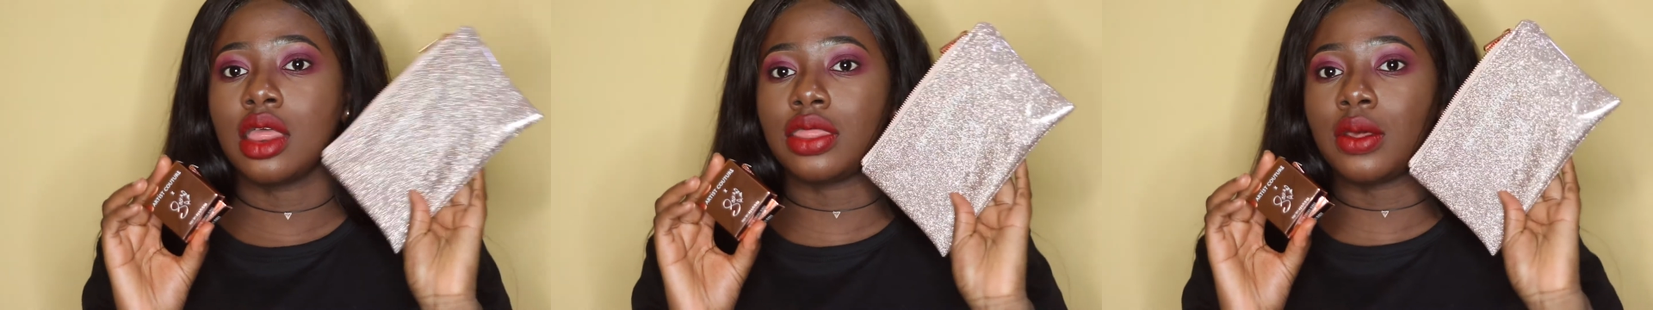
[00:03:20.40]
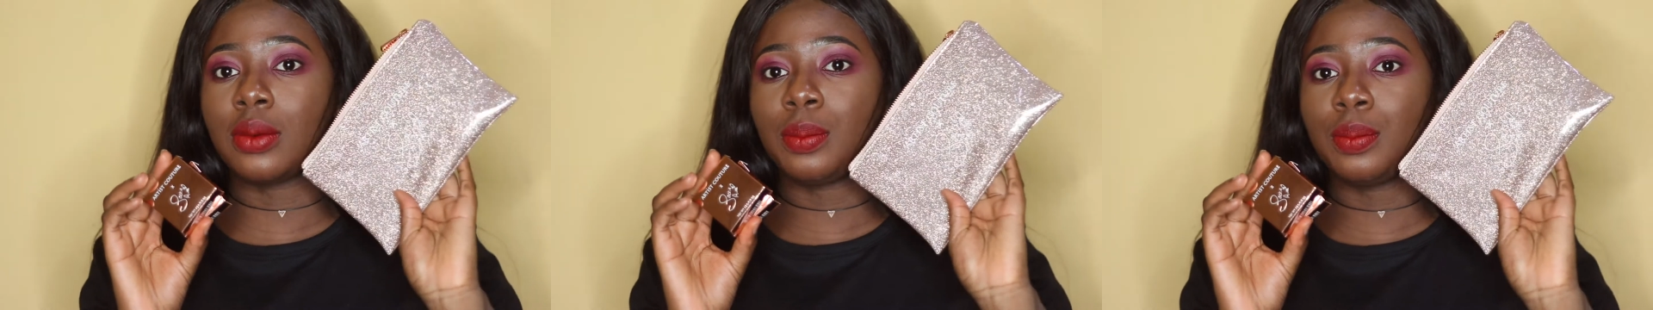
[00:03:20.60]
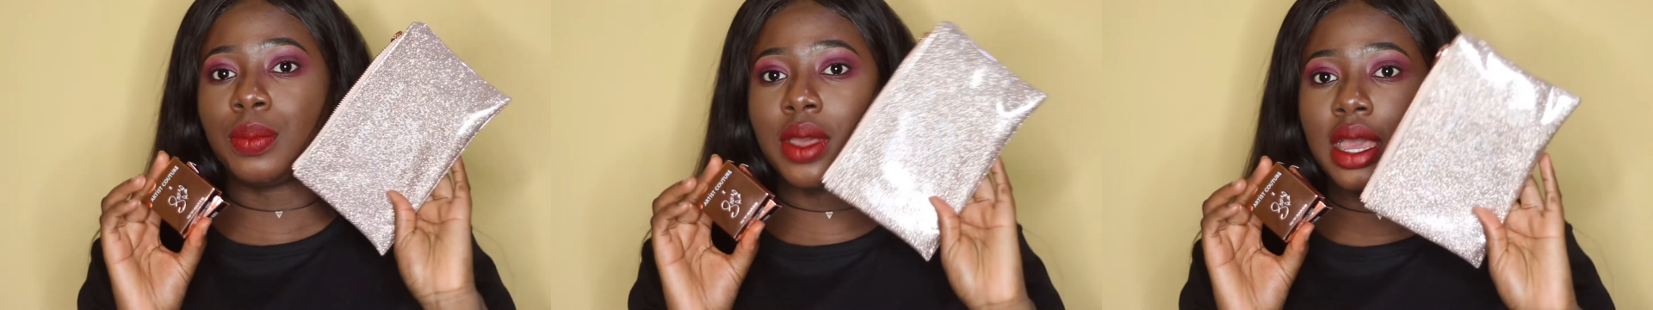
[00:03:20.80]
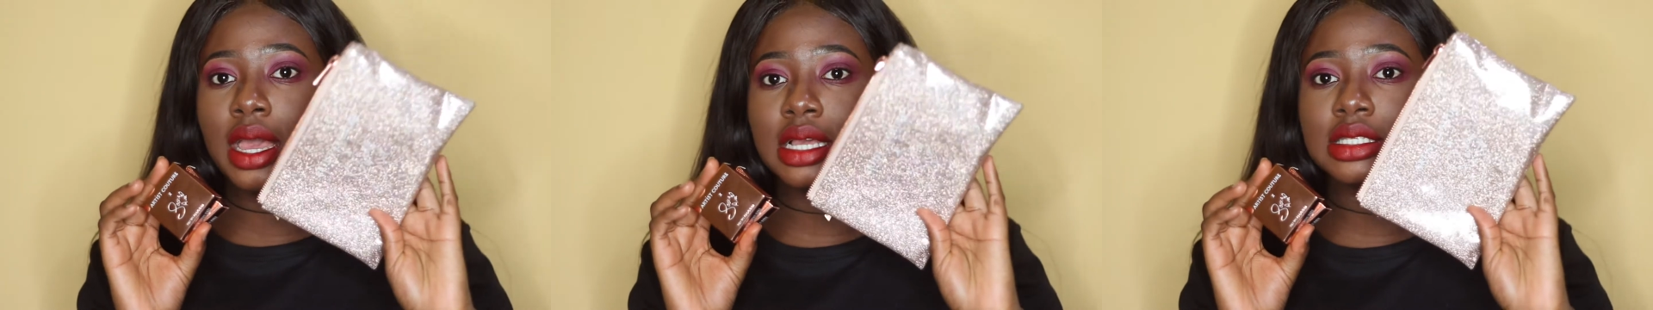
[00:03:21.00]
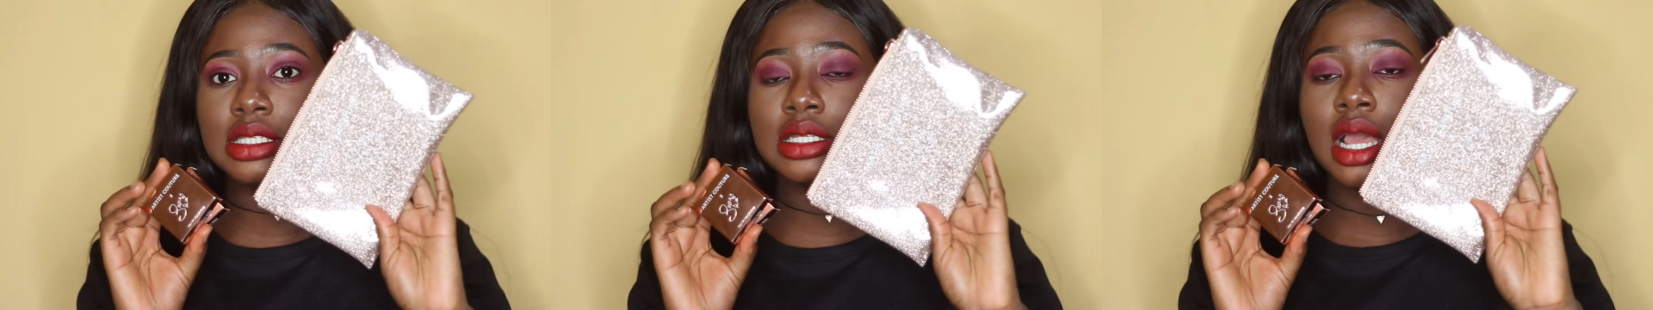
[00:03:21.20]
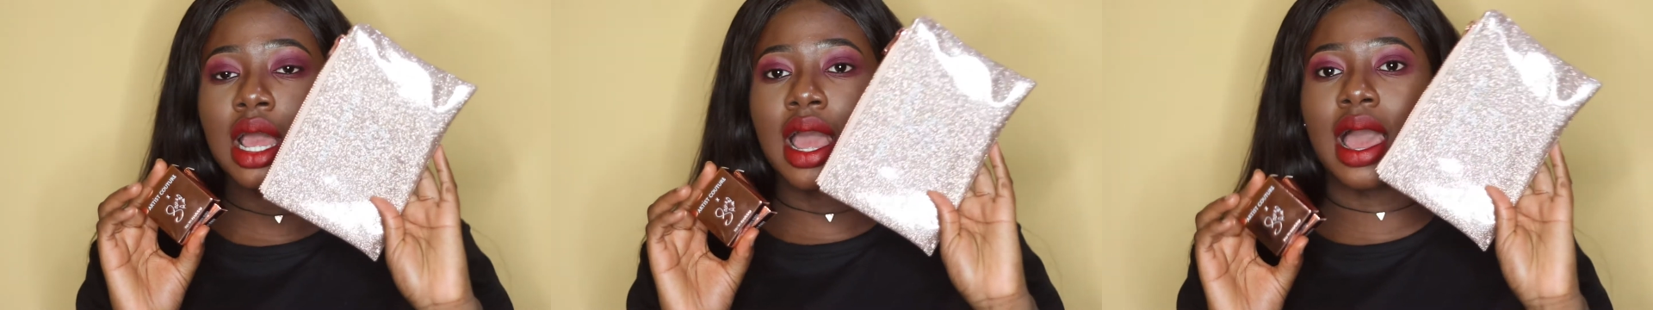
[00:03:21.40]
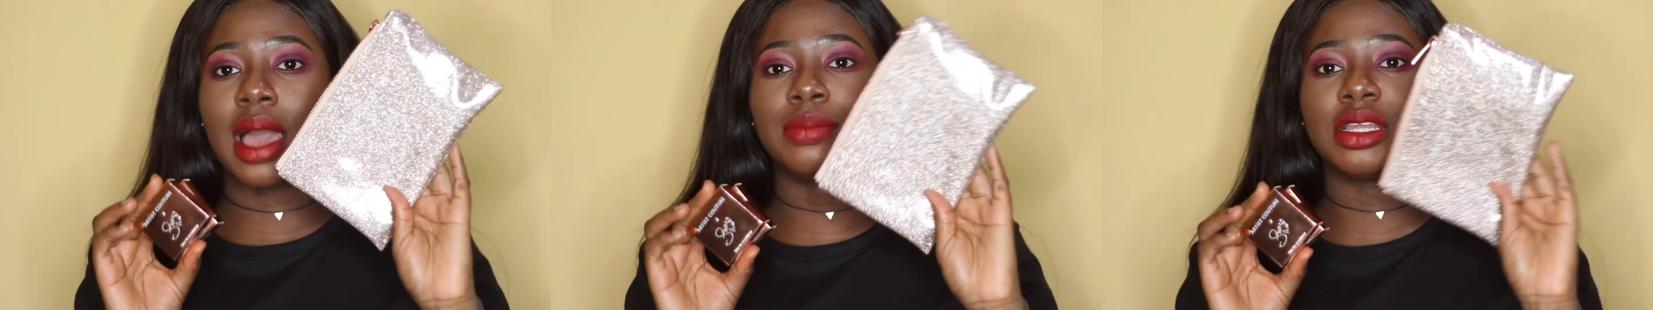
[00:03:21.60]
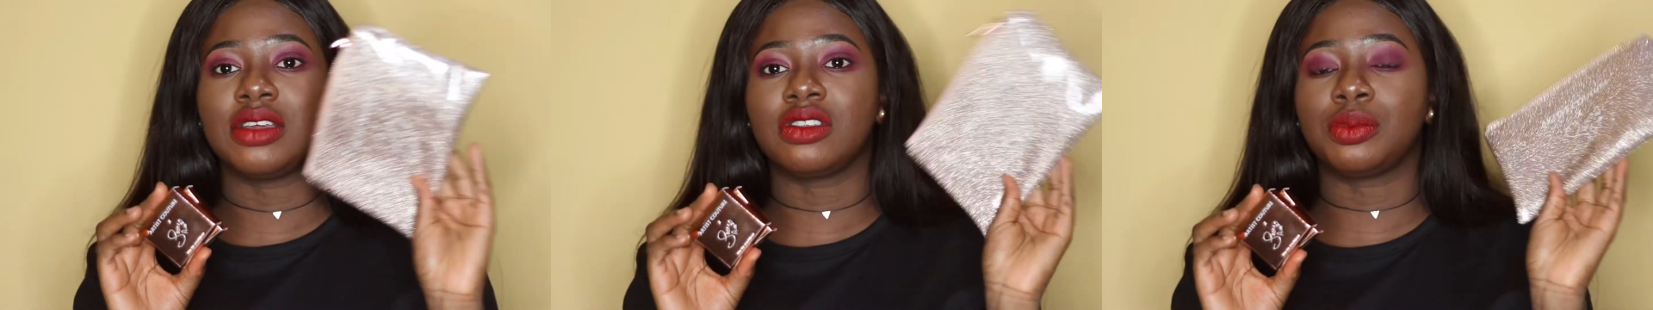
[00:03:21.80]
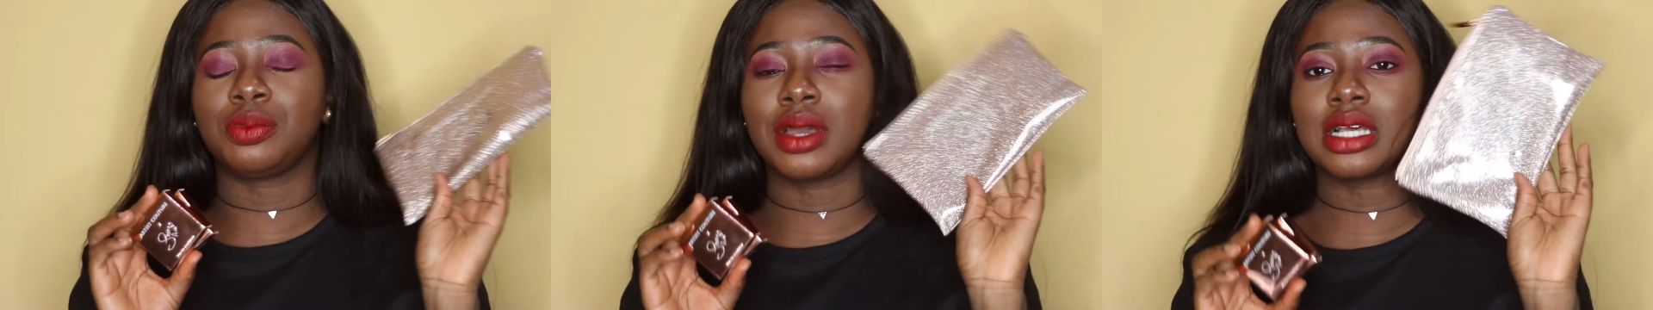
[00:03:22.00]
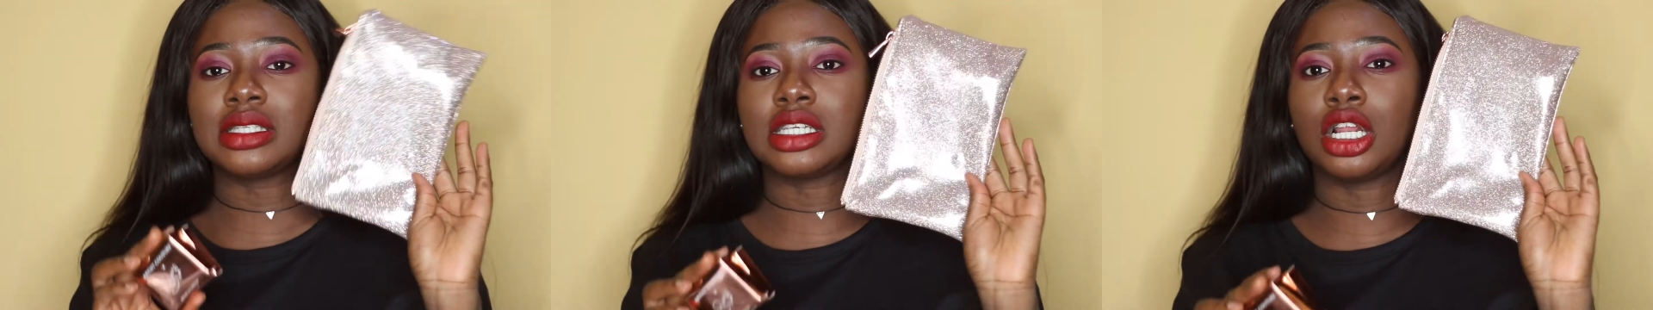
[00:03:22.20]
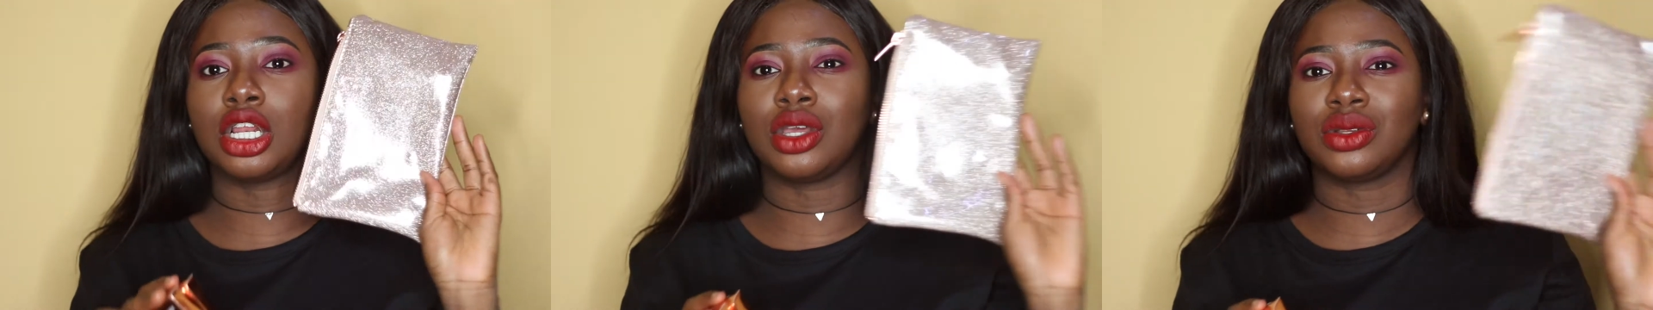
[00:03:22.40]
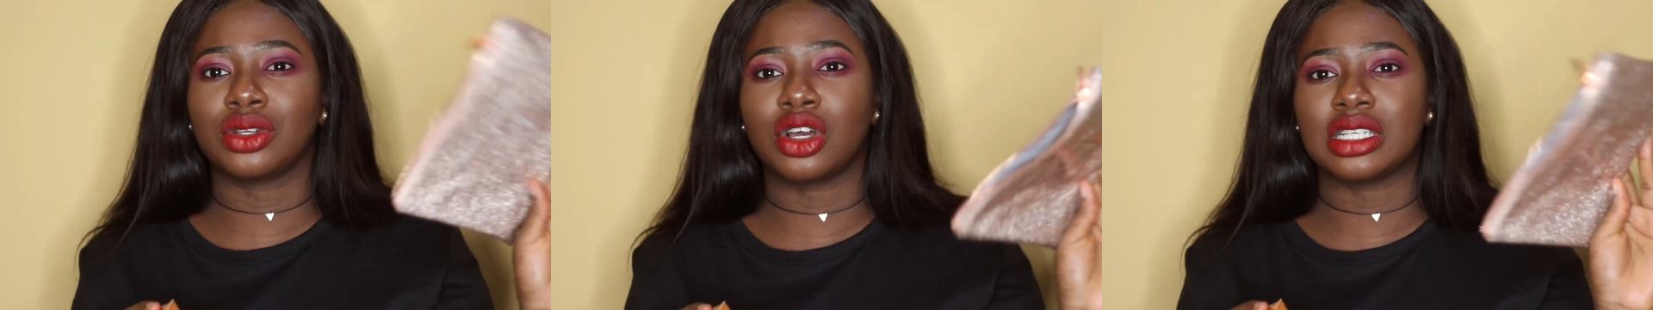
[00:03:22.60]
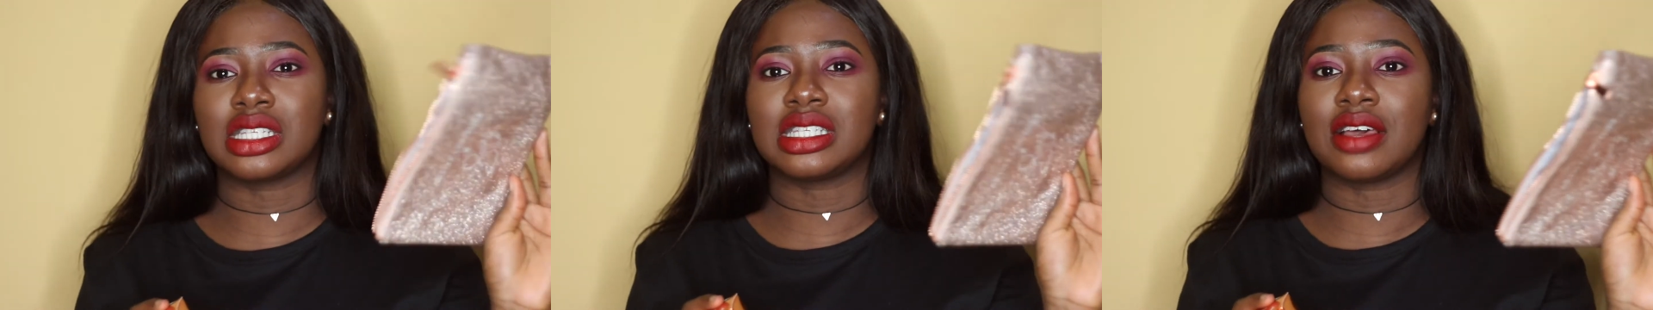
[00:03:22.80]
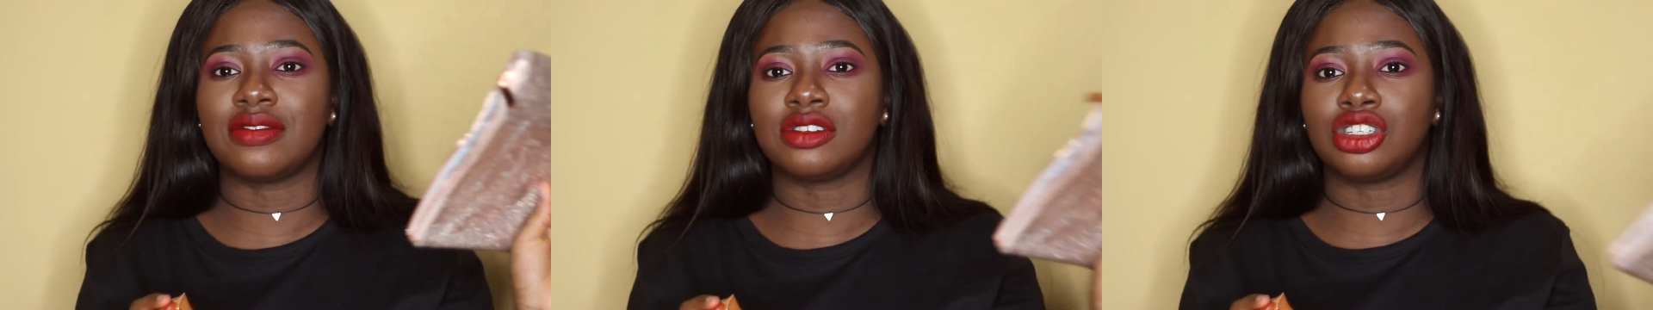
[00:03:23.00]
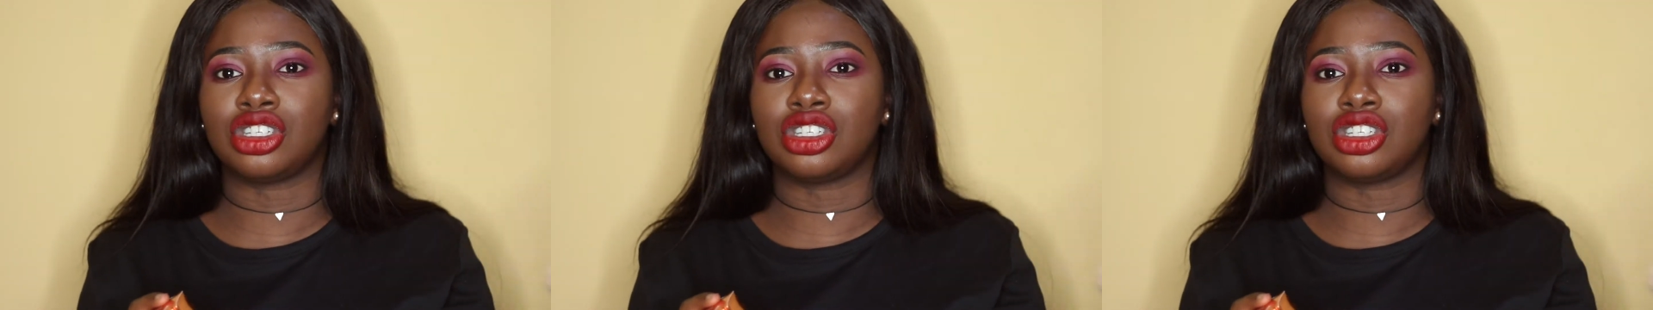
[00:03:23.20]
the purse. I believe the purse alone cost $7,